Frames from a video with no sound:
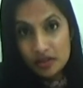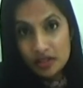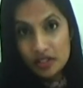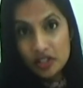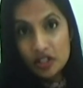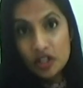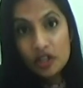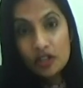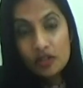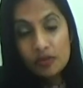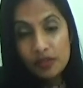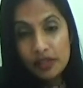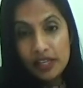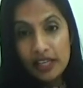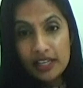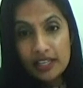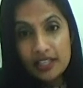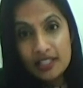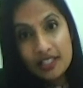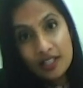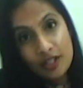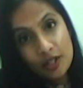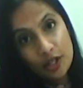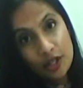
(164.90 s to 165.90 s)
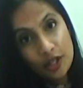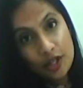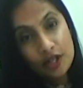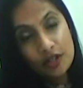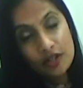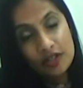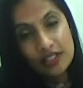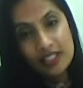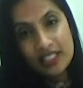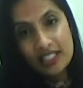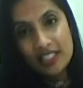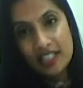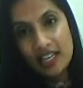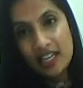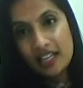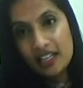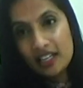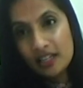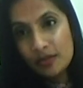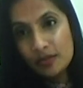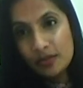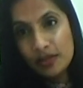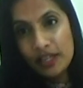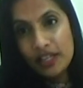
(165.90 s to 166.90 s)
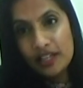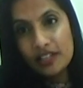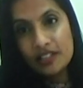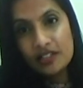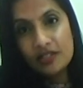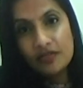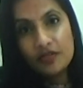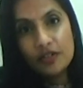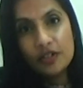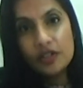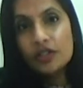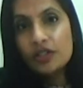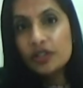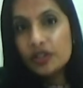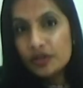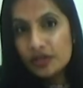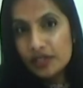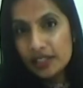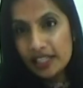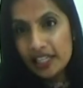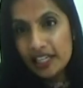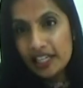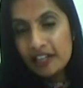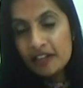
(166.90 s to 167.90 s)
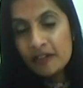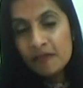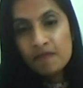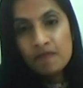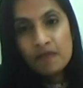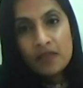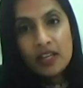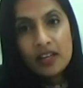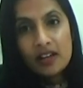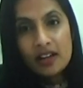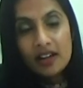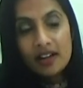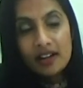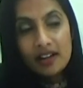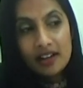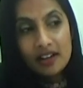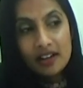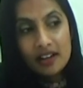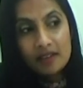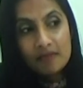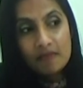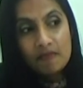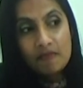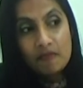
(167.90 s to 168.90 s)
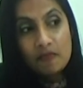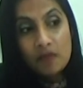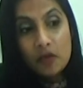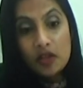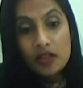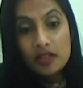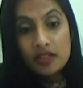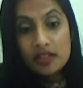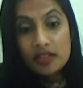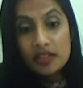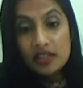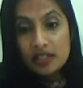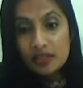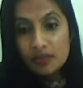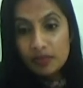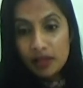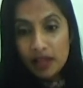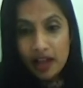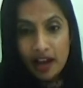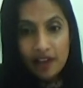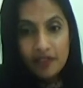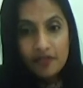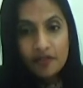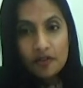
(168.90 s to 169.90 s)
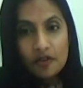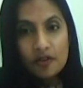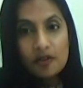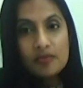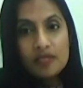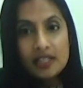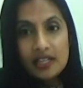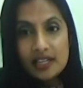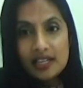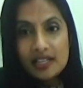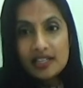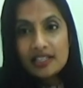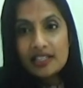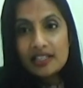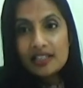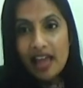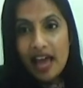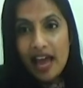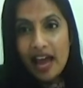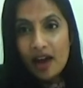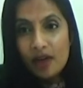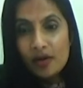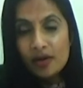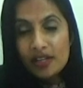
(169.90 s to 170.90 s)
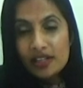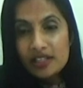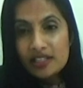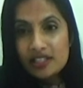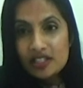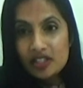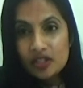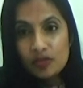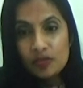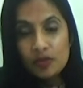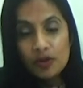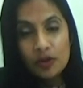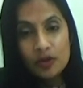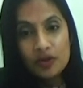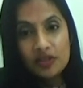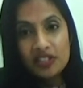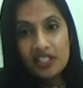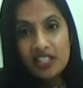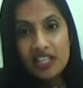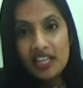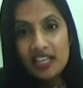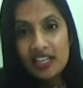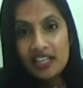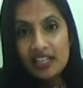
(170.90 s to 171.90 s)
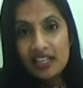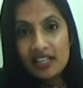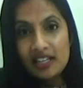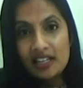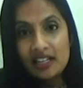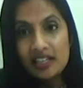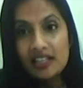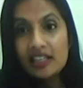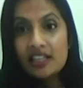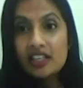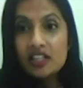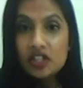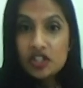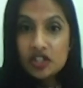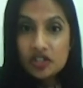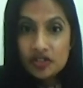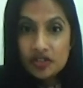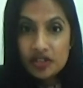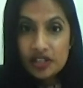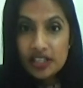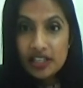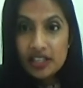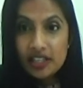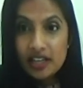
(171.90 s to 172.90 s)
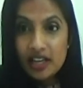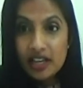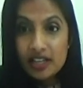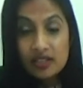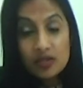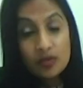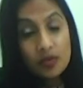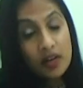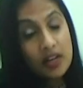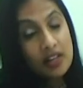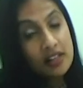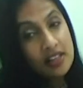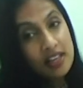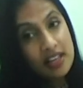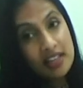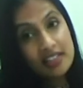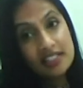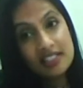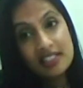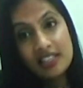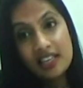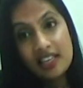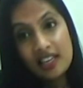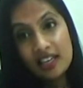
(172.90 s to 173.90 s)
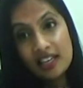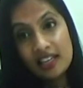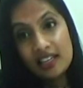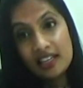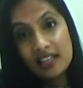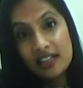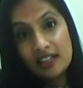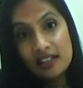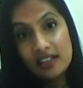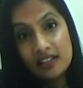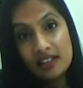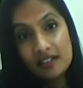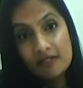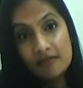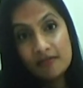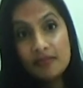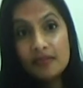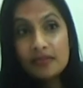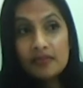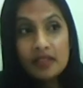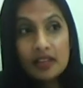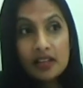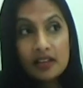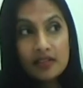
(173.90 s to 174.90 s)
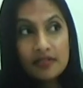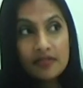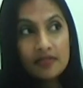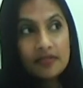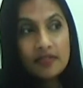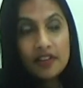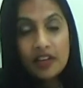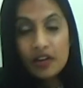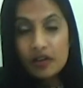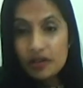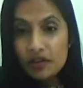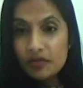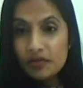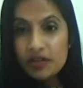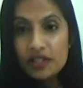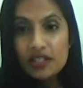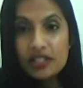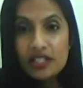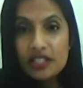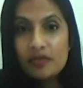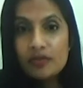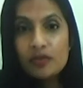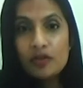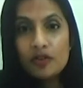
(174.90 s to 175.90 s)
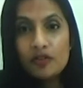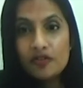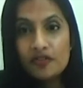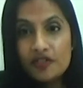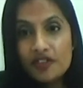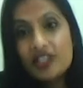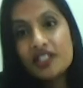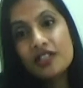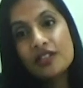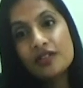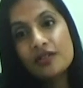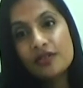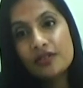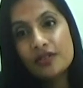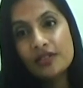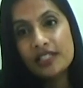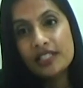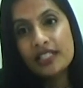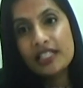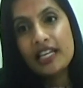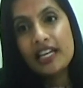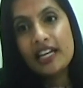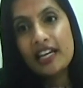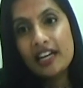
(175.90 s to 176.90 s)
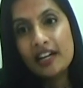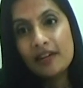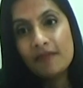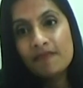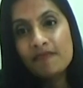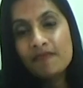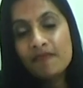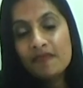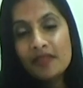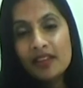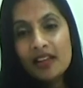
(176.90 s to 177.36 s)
took place and are currently taking place virtually. This platform does allow us to both take a history as well as get a very reasonable physical exam.